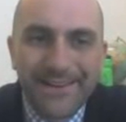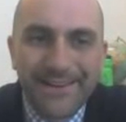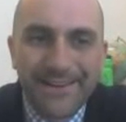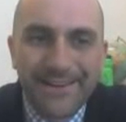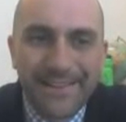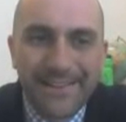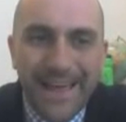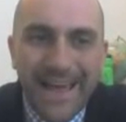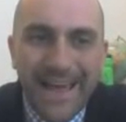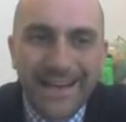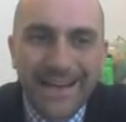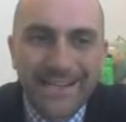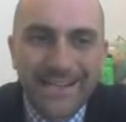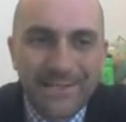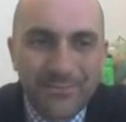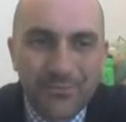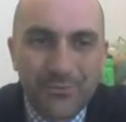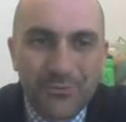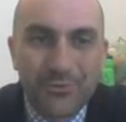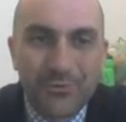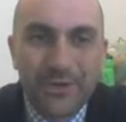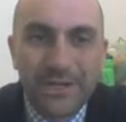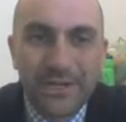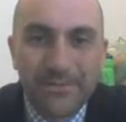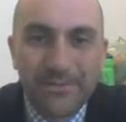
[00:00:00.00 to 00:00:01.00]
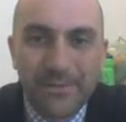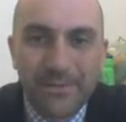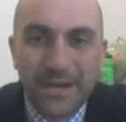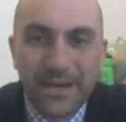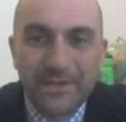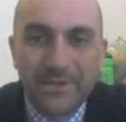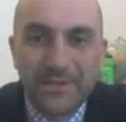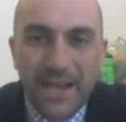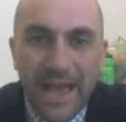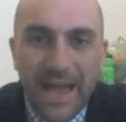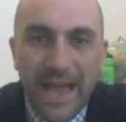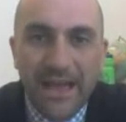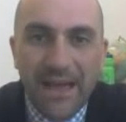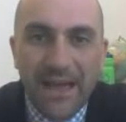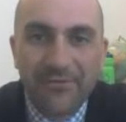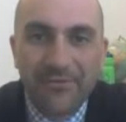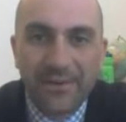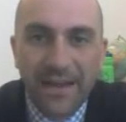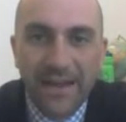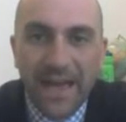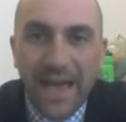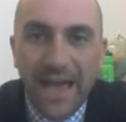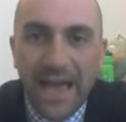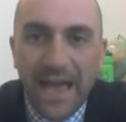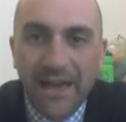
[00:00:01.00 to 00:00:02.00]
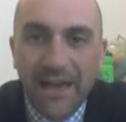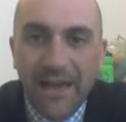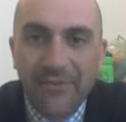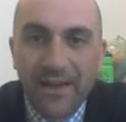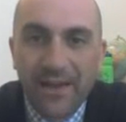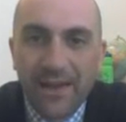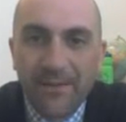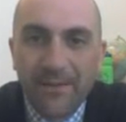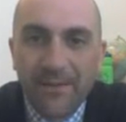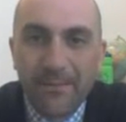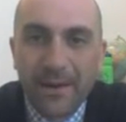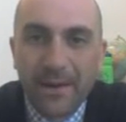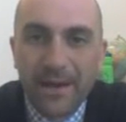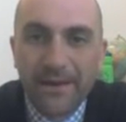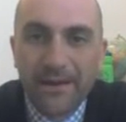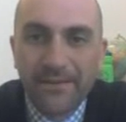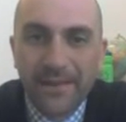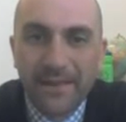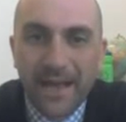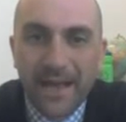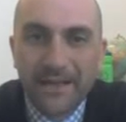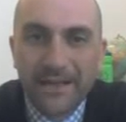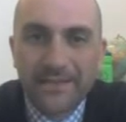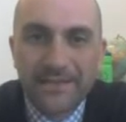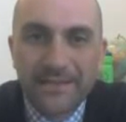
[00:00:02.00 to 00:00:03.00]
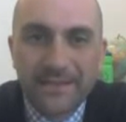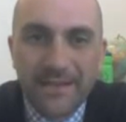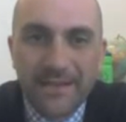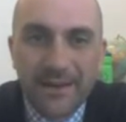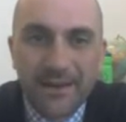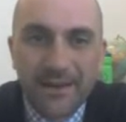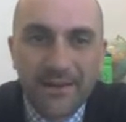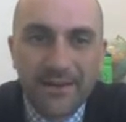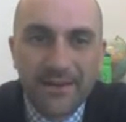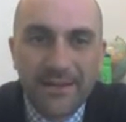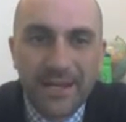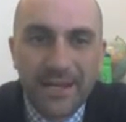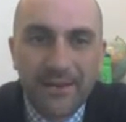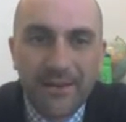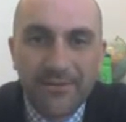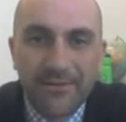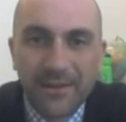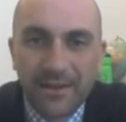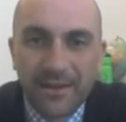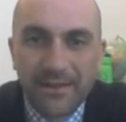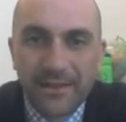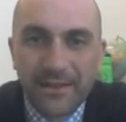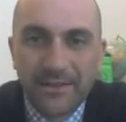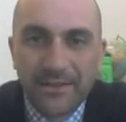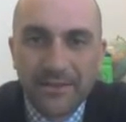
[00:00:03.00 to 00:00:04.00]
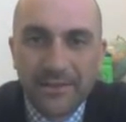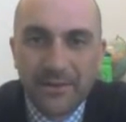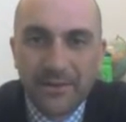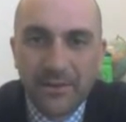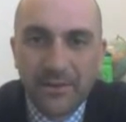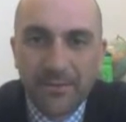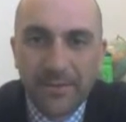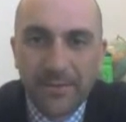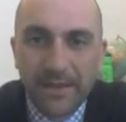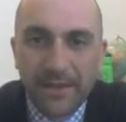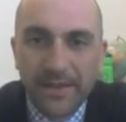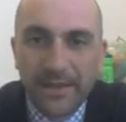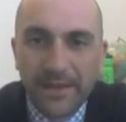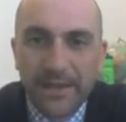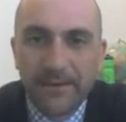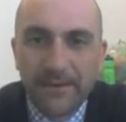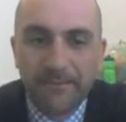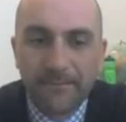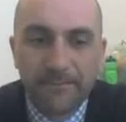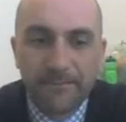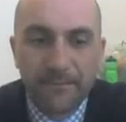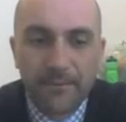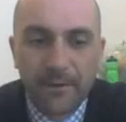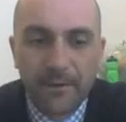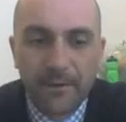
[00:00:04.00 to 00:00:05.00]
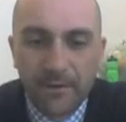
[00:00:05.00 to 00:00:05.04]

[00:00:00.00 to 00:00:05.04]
Look at that. It's pretty much half and half, but 1,000's not good enough. Let's go 1,000,000.